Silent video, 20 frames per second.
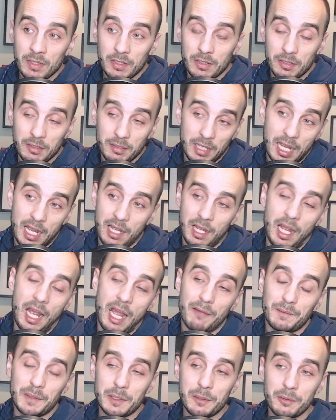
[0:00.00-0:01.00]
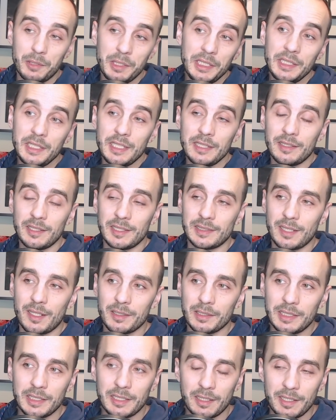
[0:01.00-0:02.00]
after reading this
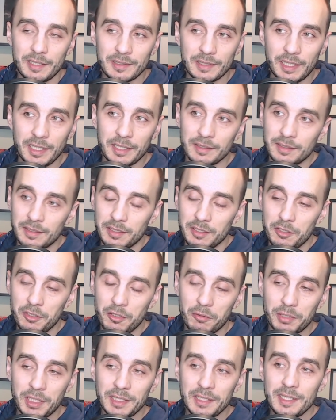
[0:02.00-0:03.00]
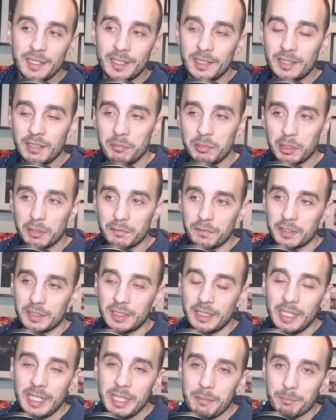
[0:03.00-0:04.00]
article and you know, getting a little bit of a
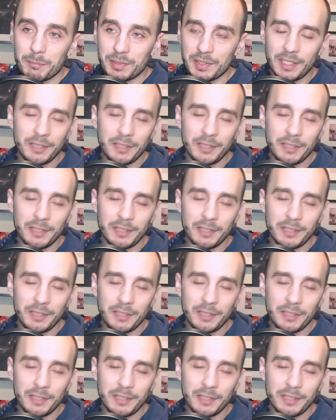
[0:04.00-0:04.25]
glimpse.